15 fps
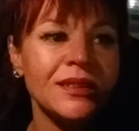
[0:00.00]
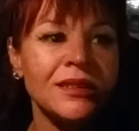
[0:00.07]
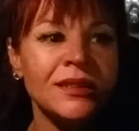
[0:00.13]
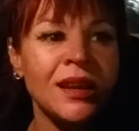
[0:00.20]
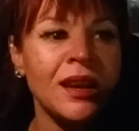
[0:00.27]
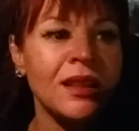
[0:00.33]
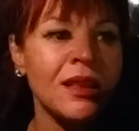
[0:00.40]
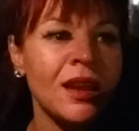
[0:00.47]

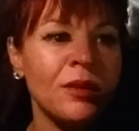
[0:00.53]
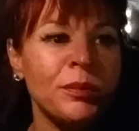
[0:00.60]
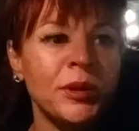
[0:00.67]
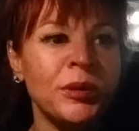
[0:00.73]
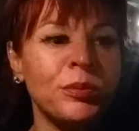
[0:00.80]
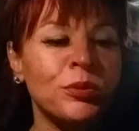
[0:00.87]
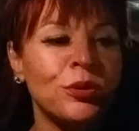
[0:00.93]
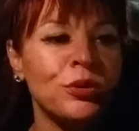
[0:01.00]
Not a lot of
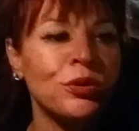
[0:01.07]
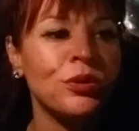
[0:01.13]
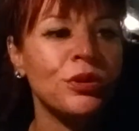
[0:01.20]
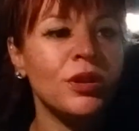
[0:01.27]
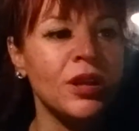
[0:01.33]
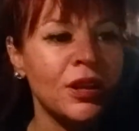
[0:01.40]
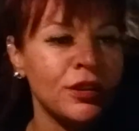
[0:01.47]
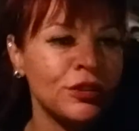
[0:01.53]
people
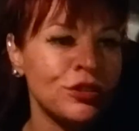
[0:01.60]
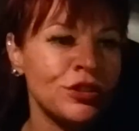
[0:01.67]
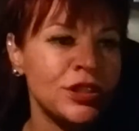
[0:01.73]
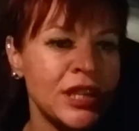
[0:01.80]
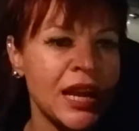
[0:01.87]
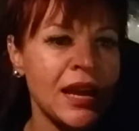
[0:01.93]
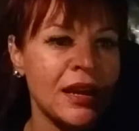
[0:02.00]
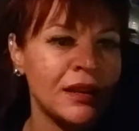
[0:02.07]

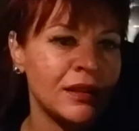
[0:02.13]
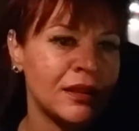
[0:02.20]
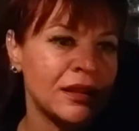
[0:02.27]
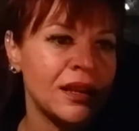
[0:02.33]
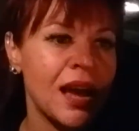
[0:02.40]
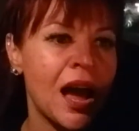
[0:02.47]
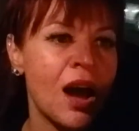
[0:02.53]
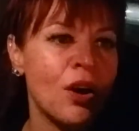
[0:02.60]
understand
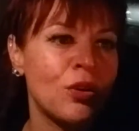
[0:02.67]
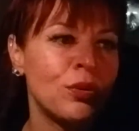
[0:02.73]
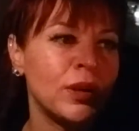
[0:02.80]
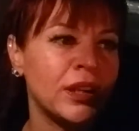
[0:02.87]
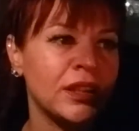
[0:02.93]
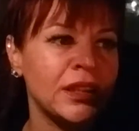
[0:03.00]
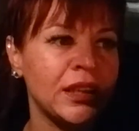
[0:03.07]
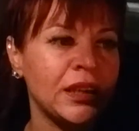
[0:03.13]
how
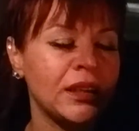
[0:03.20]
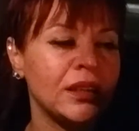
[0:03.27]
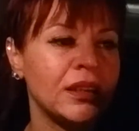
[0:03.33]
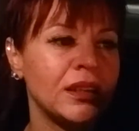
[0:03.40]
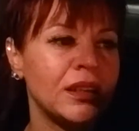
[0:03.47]
quickly